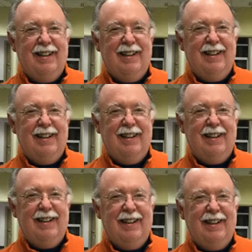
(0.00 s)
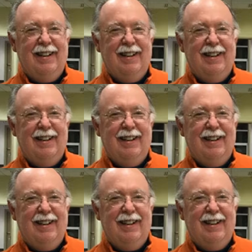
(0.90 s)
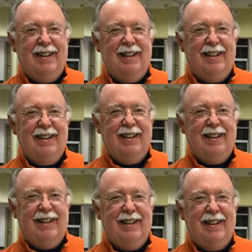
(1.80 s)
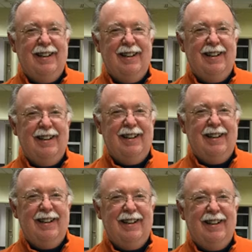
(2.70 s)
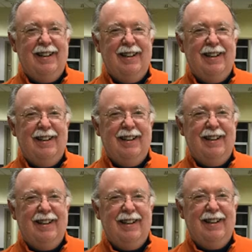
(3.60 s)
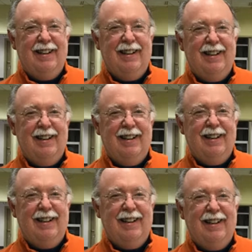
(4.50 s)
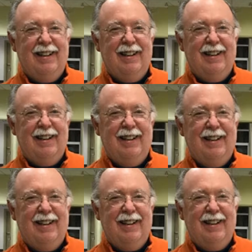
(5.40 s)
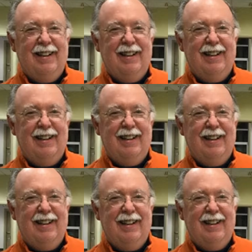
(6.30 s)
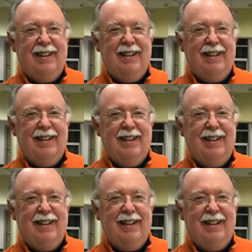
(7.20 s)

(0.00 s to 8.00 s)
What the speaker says: No words are spoken by the person on screen.